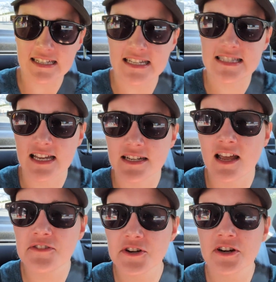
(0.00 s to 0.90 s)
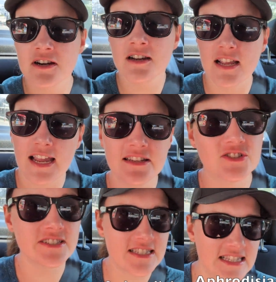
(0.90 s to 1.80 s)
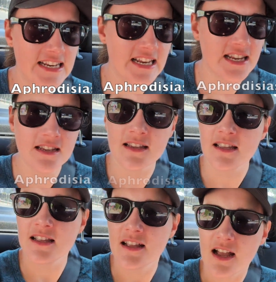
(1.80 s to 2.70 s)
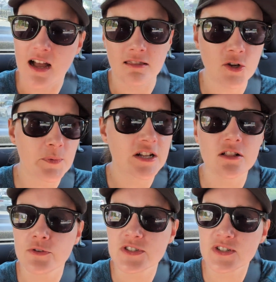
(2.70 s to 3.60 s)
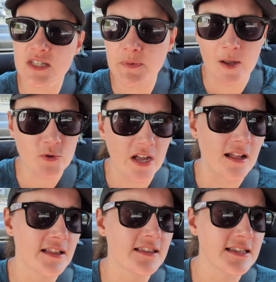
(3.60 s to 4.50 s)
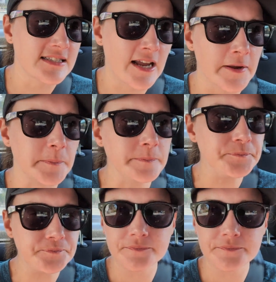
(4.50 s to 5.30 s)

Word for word: It's another ancient city a little bit closer to Pamukkale this time.